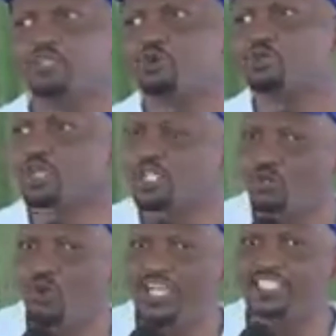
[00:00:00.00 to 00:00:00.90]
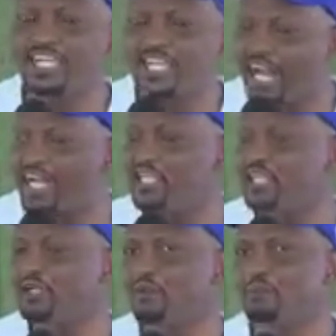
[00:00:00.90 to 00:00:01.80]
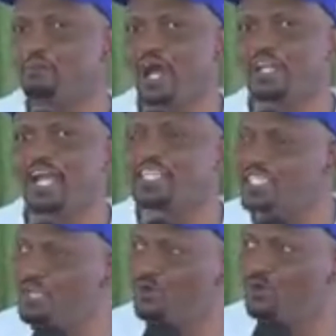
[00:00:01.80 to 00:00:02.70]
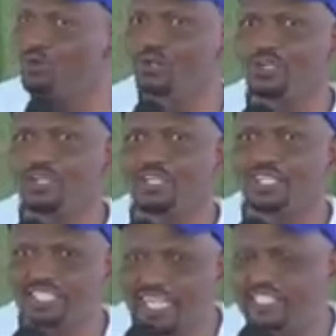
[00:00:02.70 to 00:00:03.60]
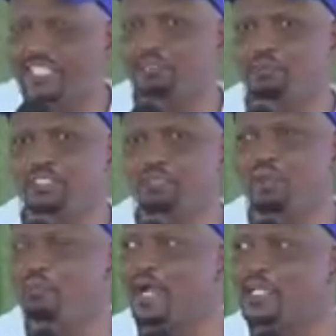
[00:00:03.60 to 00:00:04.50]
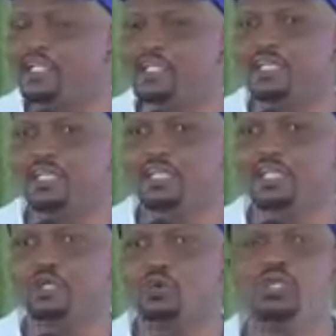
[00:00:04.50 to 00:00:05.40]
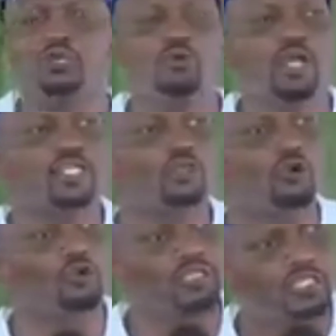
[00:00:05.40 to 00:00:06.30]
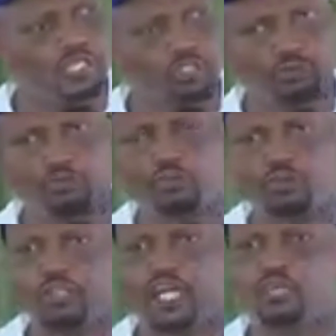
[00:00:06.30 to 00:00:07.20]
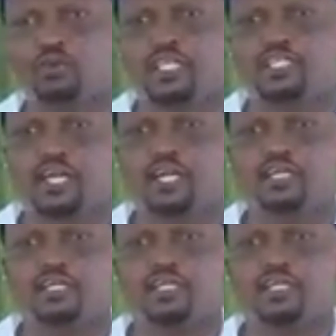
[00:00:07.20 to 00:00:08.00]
So tukichukua hii serikali baada ya siku chache zimebaki, we look at all these issues from Northern Collector,